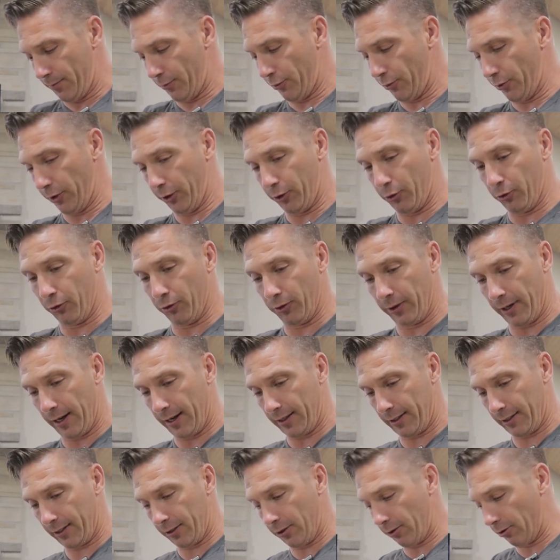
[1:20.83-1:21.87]
Pretty cool,
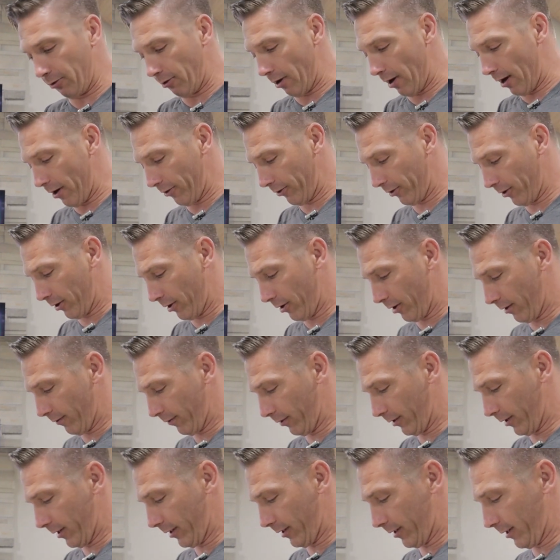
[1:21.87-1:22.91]
nice cloth
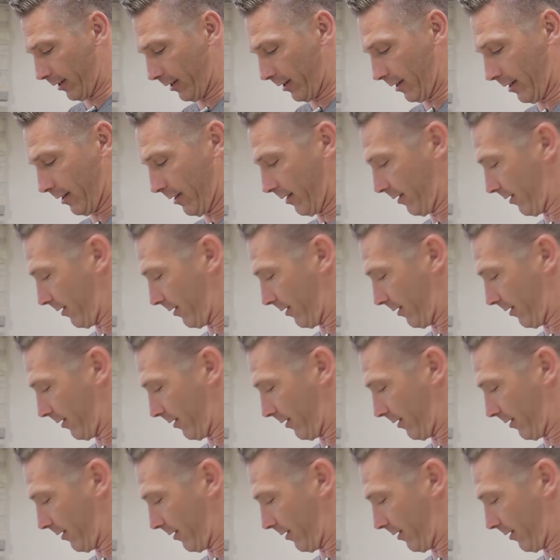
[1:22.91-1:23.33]
cover here.